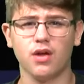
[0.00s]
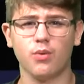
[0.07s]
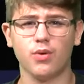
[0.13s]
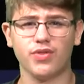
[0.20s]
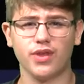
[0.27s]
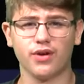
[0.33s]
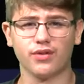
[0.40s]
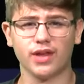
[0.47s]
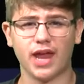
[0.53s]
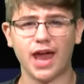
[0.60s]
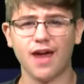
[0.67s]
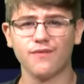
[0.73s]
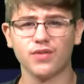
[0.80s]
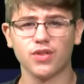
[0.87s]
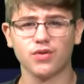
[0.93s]
with nearly
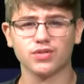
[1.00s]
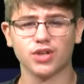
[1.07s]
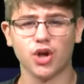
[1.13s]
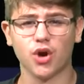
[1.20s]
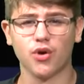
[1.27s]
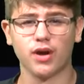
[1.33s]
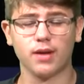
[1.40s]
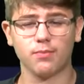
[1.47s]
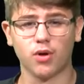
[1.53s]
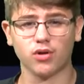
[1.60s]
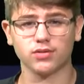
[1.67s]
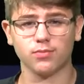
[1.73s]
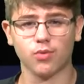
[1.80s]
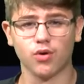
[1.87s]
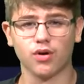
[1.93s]
half of those occurring in
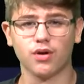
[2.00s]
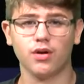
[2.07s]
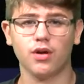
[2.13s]
Baltimore.